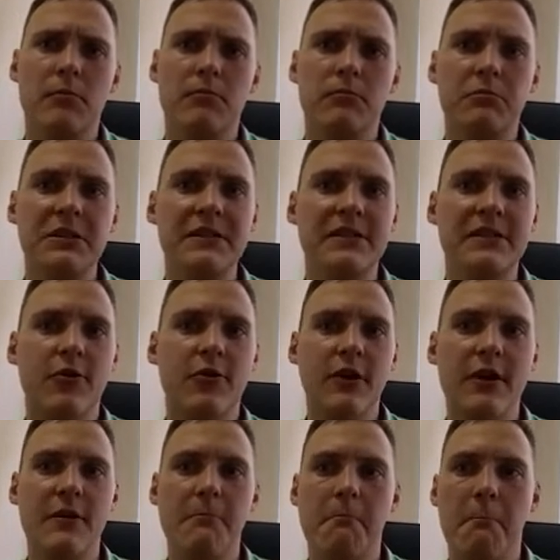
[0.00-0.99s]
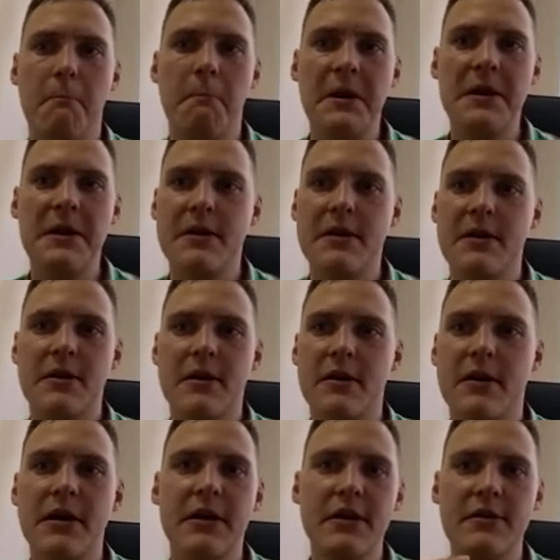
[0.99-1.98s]
Is there a big
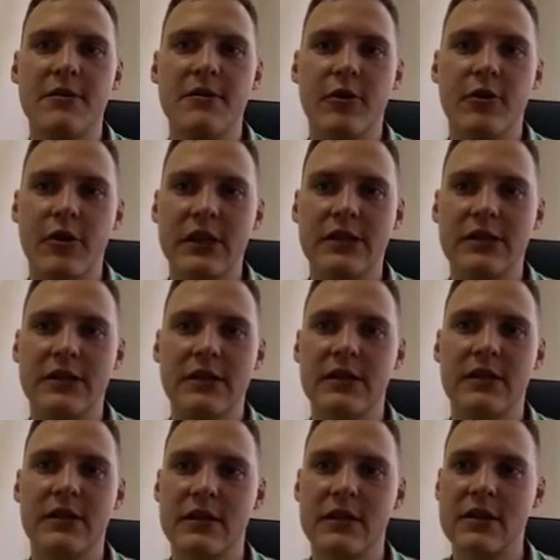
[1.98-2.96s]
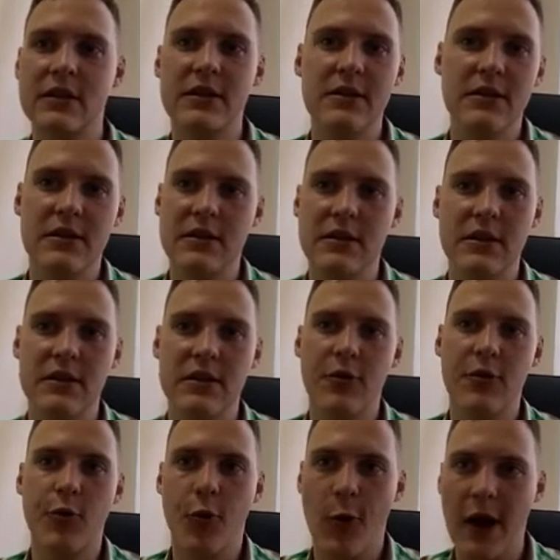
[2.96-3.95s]
interest in
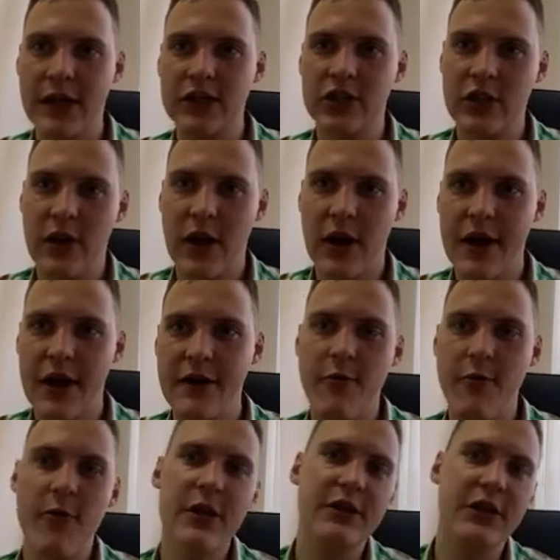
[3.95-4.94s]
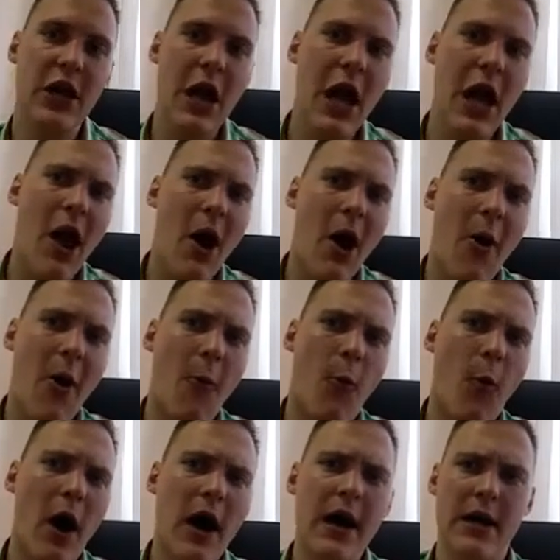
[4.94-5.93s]
Russian language?
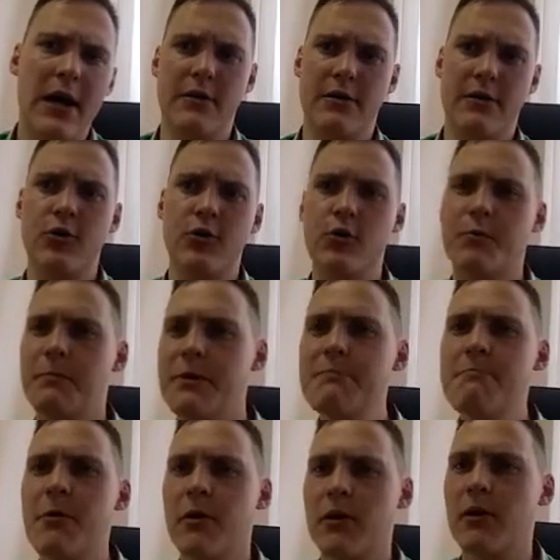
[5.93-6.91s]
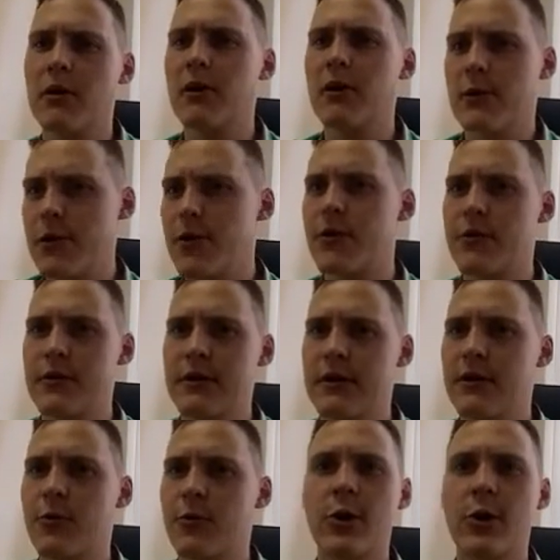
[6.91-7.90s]
Why do people learn
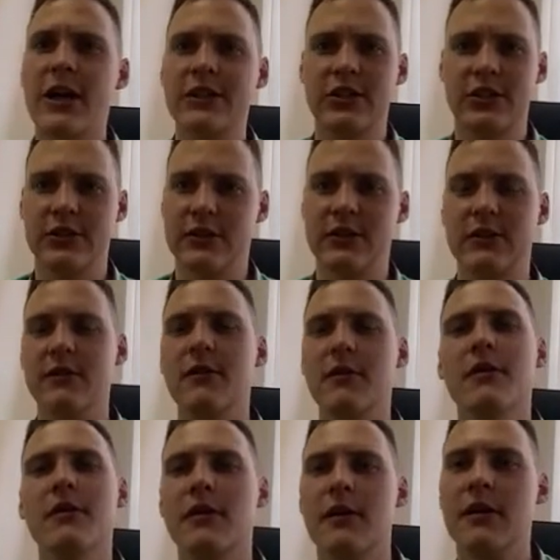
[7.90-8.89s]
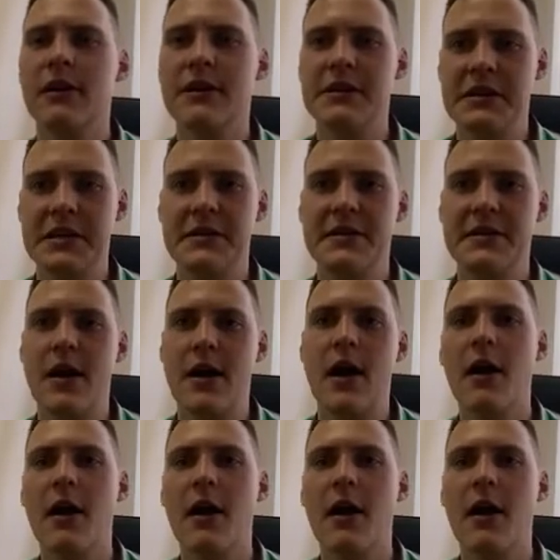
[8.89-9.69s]
Russian in India?